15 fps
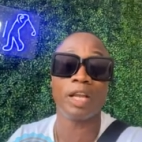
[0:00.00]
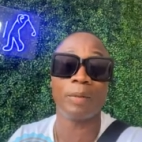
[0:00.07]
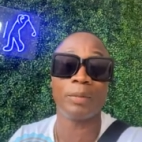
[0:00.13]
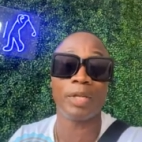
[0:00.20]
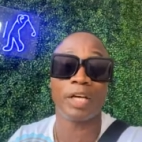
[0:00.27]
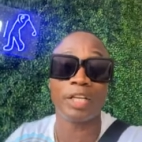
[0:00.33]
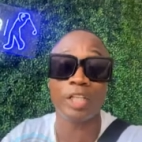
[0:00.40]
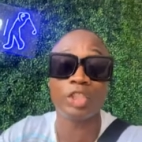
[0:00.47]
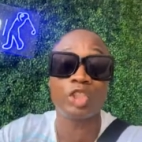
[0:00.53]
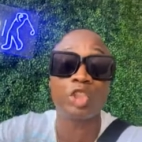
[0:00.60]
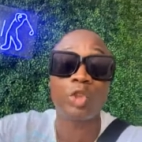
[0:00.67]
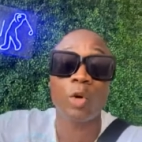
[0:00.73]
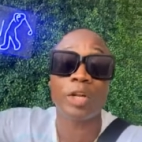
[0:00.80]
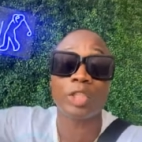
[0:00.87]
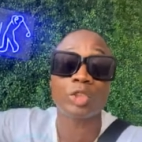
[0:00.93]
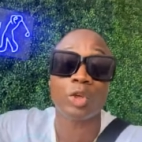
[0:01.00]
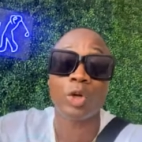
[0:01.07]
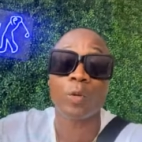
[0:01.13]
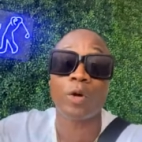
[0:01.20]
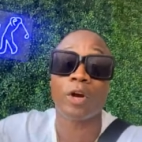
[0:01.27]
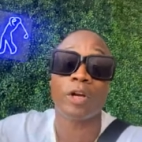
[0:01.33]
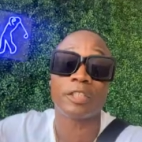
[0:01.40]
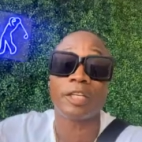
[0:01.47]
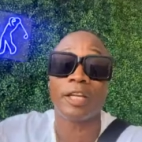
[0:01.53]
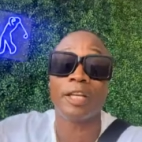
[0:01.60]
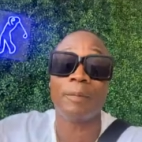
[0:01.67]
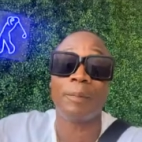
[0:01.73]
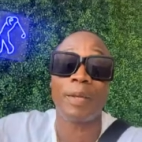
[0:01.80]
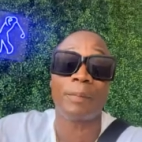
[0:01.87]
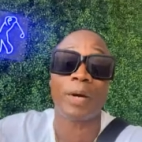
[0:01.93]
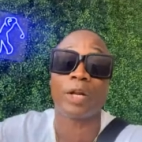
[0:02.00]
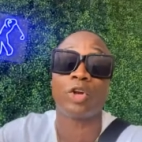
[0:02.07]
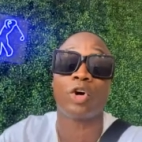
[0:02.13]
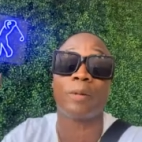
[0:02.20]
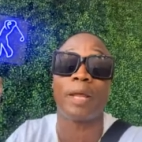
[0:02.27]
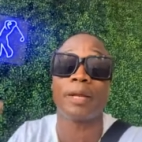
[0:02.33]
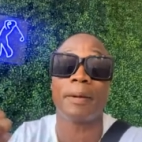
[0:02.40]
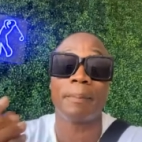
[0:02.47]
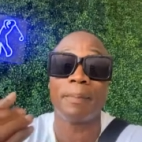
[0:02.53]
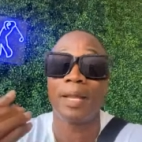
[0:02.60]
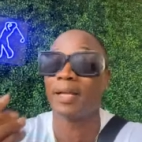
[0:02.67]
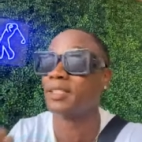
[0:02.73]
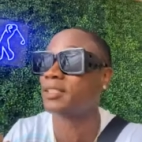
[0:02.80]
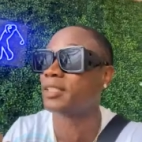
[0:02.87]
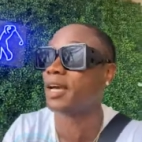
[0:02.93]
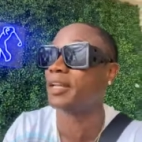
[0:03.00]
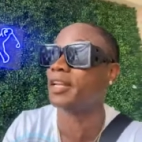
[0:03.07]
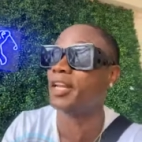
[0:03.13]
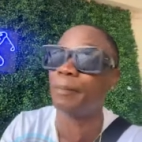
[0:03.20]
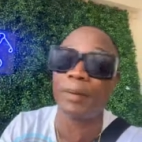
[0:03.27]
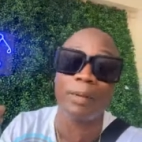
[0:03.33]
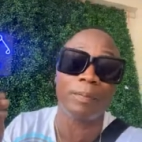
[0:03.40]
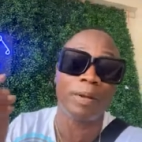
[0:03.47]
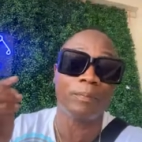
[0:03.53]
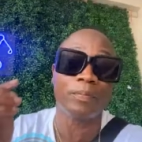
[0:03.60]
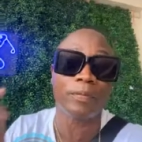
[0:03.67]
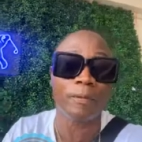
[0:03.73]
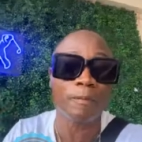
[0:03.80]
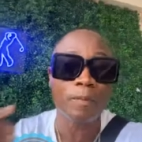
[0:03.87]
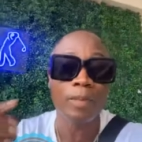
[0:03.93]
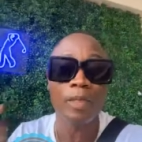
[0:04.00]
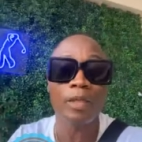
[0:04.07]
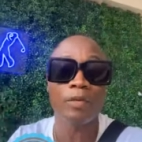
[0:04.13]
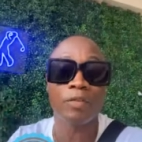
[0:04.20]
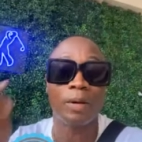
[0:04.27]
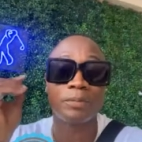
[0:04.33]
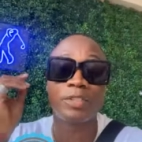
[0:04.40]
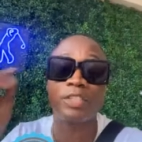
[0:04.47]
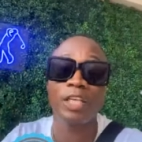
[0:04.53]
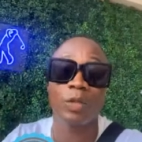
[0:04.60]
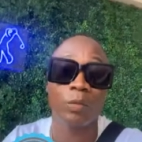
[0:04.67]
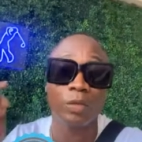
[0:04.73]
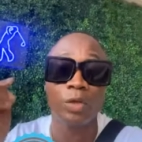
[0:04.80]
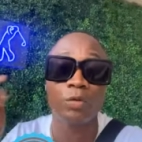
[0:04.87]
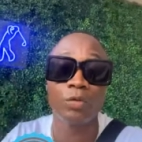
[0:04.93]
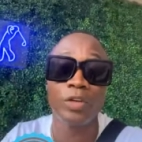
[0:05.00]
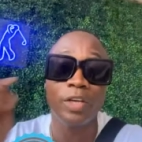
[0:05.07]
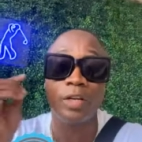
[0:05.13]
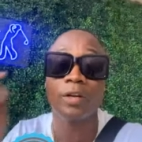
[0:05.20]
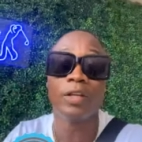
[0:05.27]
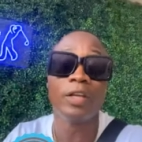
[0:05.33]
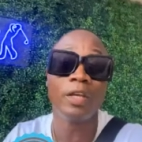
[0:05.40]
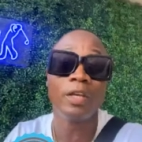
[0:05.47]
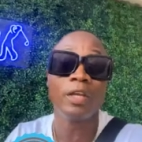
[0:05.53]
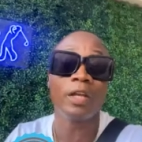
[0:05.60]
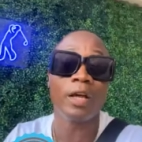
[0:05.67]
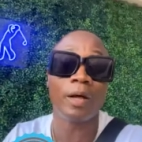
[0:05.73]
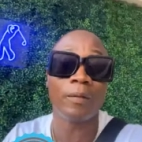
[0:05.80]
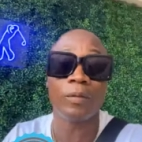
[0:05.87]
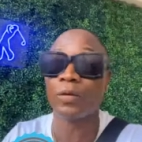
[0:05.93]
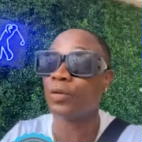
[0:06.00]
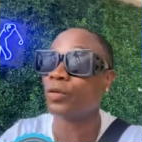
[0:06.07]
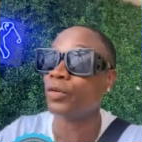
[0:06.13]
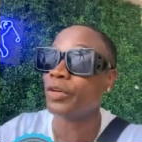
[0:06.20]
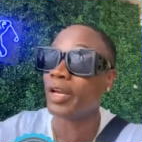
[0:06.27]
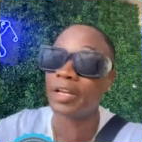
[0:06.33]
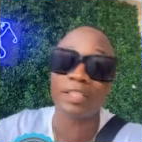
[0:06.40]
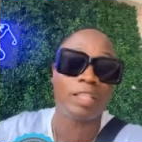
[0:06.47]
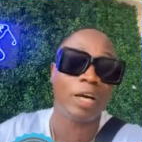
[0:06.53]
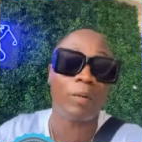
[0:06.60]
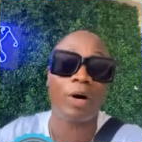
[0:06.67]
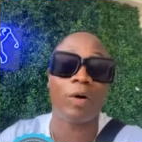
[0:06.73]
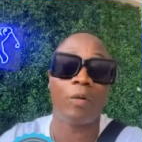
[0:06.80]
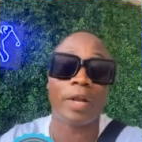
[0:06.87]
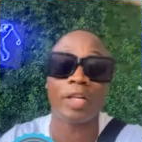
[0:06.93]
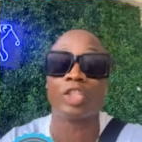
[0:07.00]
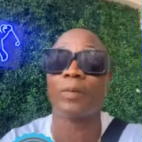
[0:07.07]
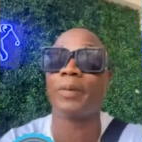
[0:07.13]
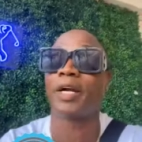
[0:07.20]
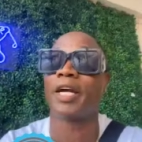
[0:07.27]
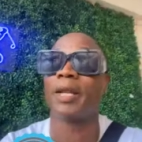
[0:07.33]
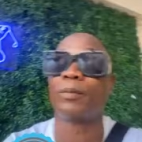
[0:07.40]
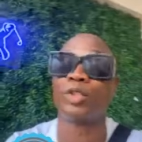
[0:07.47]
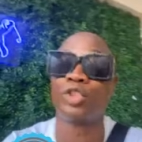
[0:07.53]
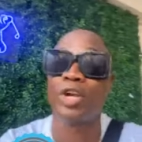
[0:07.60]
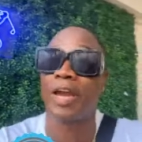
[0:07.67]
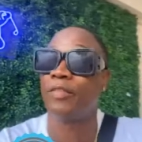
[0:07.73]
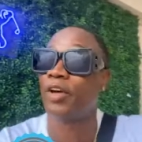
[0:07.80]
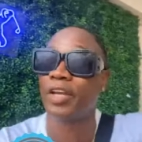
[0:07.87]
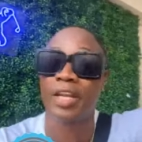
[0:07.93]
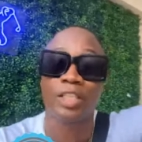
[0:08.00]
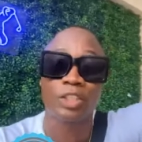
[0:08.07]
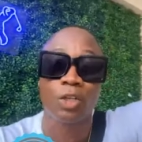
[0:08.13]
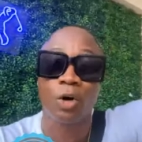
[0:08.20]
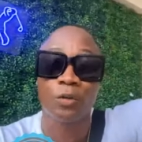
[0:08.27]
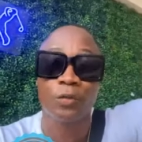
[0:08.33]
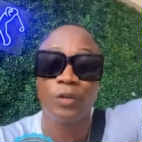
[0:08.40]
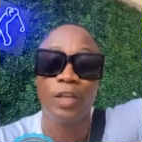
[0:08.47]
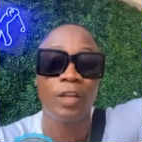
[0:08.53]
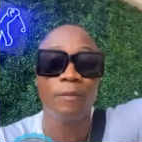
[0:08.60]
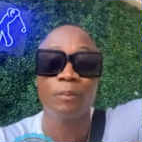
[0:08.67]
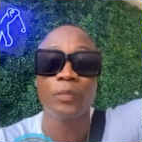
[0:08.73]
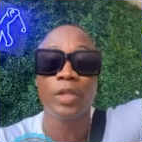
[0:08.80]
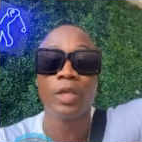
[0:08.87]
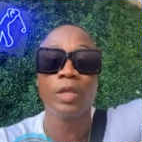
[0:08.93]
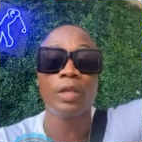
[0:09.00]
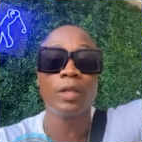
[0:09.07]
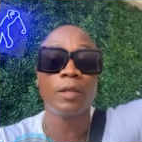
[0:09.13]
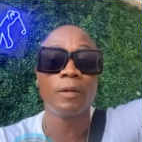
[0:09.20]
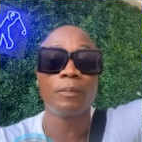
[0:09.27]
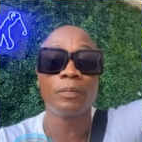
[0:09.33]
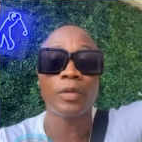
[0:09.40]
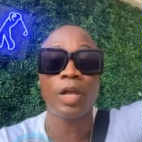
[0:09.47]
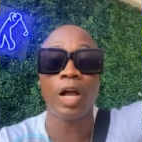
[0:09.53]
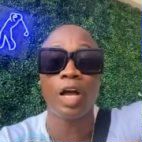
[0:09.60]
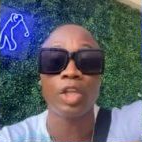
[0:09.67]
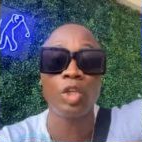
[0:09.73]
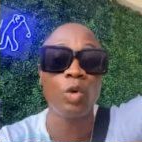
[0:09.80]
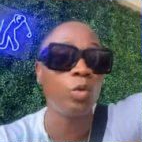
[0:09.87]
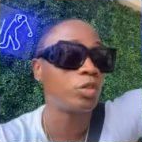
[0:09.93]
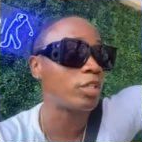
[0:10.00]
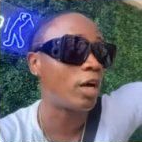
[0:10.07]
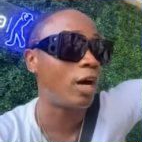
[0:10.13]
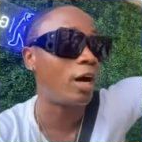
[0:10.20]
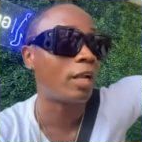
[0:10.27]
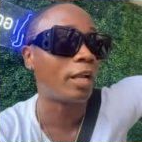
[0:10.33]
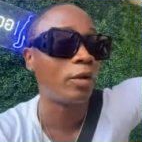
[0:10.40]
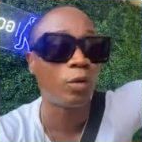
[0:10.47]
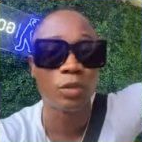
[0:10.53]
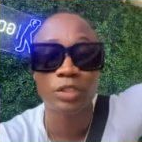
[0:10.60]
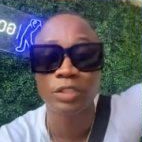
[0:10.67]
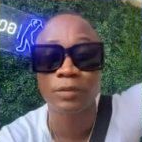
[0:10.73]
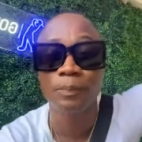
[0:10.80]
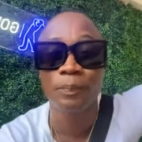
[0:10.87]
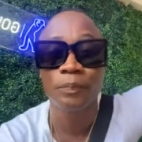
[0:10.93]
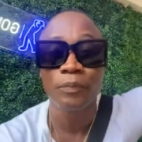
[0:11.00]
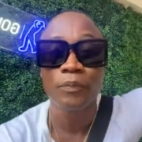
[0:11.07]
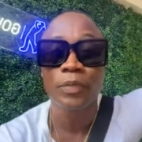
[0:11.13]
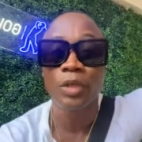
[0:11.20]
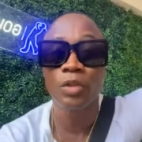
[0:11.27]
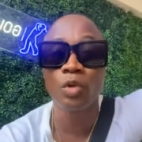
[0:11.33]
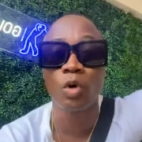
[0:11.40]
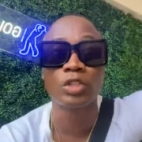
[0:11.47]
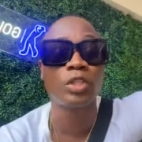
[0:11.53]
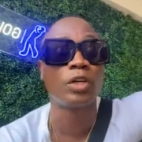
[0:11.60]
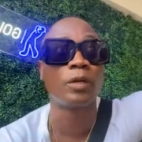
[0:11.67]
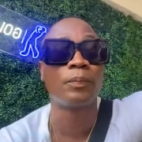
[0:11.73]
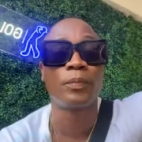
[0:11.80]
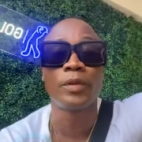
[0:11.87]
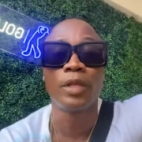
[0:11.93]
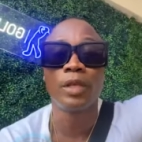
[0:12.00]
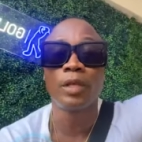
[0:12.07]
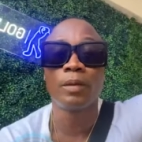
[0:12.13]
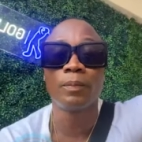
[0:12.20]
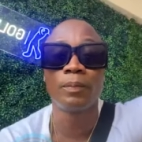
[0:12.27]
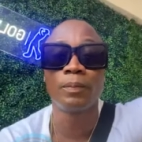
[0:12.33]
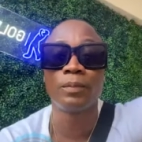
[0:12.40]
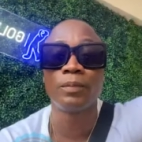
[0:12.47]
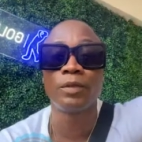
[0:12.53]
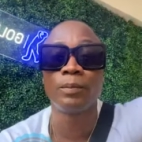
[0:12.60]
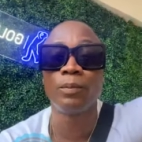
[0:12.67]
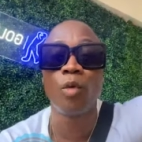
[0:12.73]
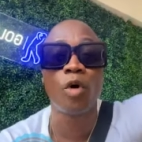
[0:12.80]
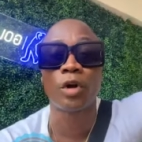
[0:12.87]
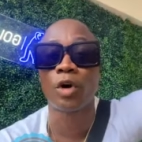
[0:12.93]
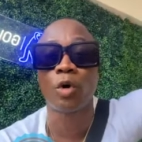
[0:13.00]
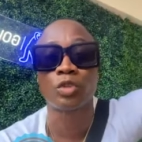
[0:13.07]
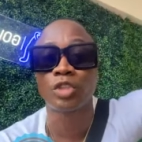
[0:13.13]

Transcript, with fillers: You know what I mean? And then show that to the world, telling people and now that they're blindsided, the people them, from seeing the real reality of what going on in Jamaica. Them drive down in a Southfield and use all of those, those look up, board